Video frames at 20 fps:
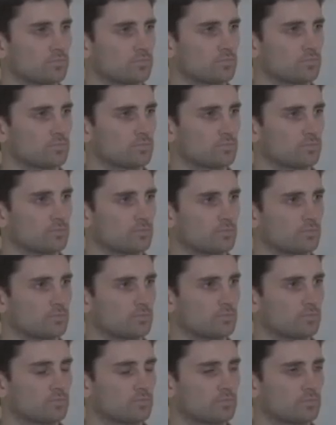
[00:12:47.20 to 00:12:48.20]

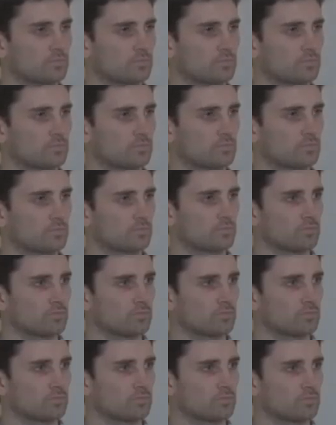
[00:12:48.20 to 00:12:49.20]

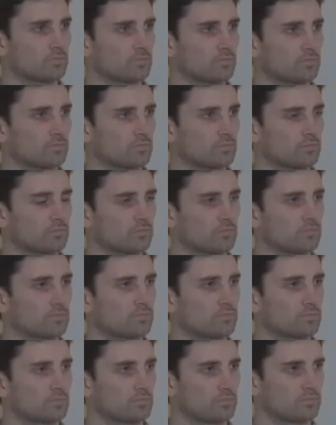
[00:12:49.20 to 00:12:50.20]

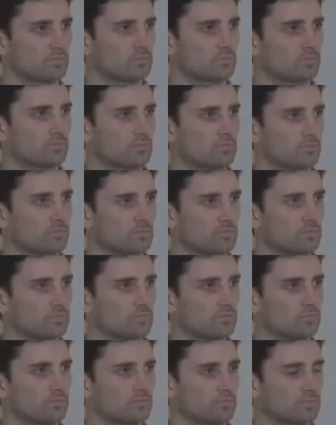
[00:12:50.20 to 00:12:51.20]

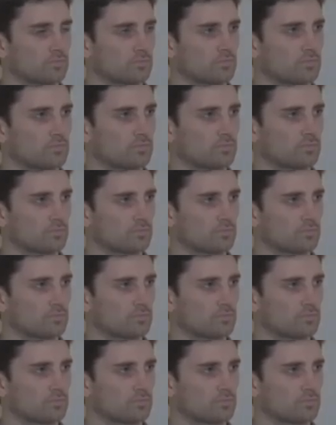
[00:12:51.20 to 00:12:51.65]
No words are spoken by the person on screen.